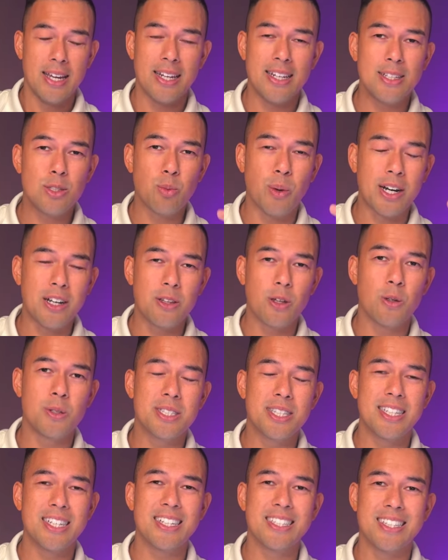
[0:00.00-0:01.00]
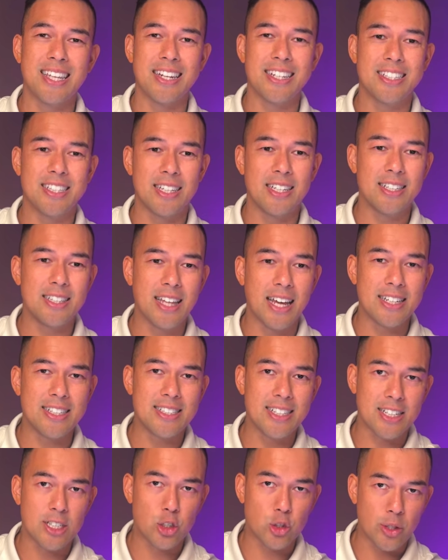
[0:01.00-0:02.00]
It is one of those things that is that
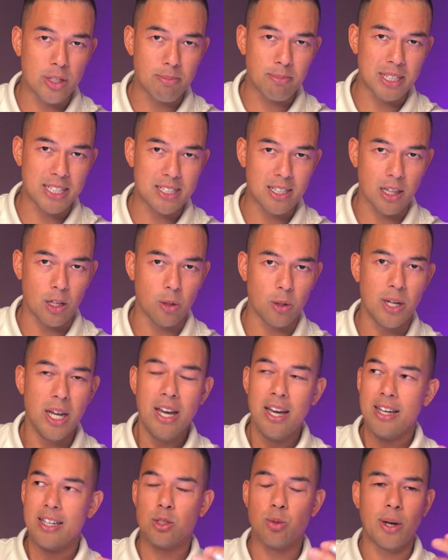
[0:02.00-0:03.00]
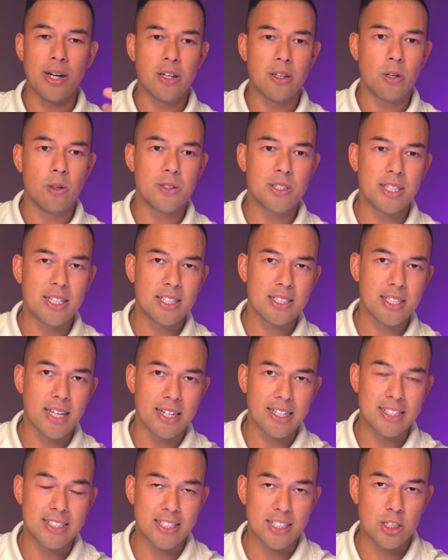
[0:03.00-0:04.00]
is extremely slow. It's one of those things
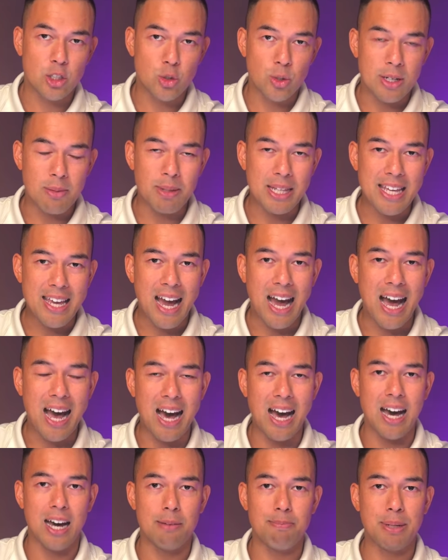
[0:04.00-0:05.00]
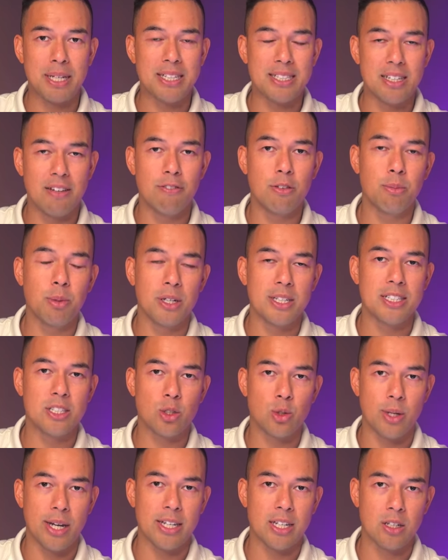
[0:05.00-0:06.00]
that it's extremely hard because everybody's
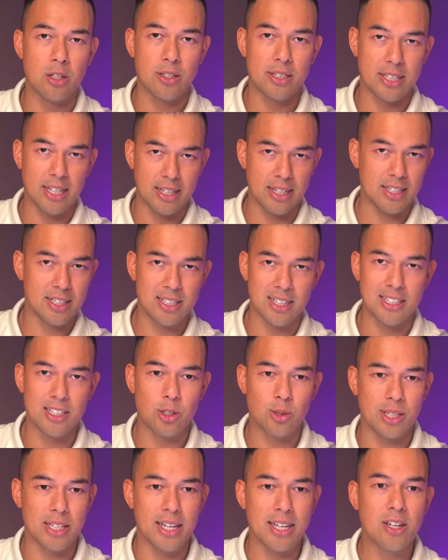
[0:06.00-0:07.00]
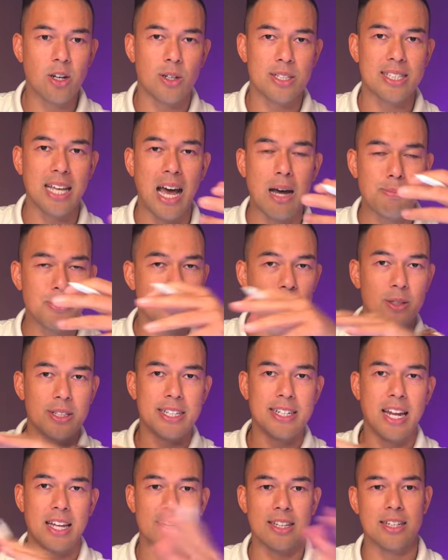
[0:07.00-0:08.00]
creating content. It's literally, it costs
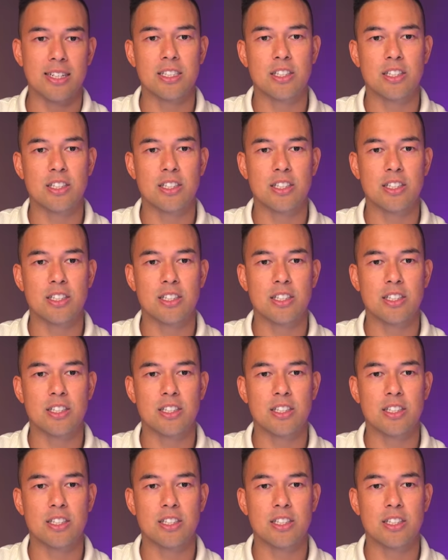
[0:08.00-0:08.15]
absolutely nothing.